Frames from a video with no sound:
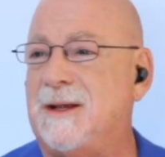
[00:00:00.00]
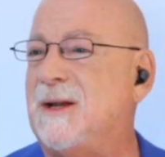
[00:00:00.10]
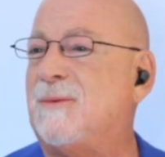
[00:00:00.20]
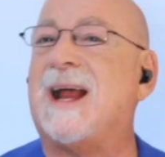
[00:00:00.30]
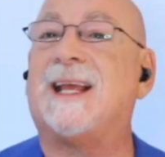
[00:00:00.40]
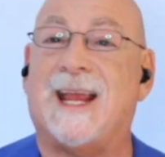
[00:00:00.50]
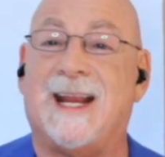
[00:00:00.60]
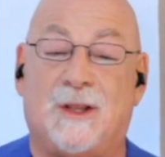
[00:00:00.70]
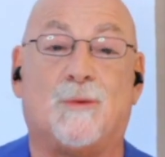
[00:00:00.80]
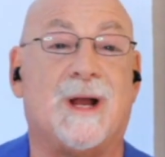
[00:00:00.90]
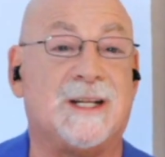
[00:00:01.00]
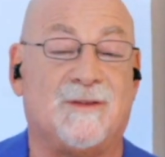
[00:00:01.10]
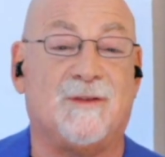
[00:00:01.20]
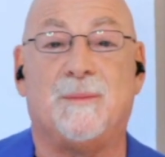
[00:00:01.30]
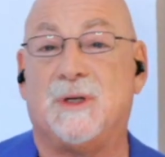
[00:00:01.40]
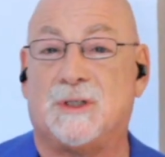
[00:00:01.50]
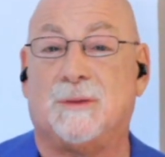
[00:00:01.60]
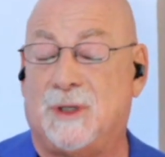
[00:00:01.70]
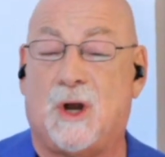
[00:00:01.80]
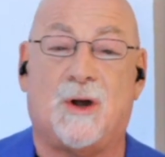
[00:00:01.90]
Eradicating the rights of the
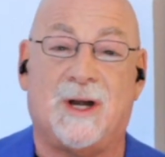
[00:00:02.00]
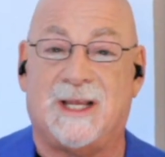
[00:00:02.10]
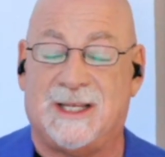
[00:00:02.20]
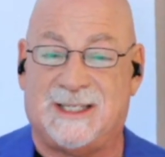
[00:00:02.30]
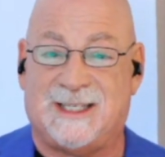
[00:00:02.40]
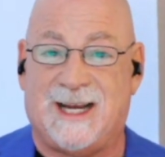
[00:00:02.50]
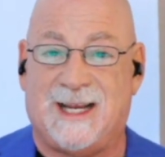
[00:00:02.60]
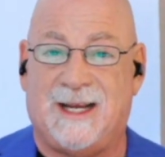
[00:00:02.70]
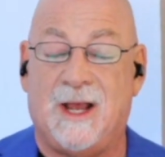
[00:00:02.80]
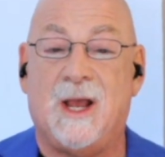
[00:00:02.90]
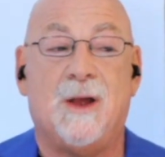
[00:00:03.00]
minority in the Senate,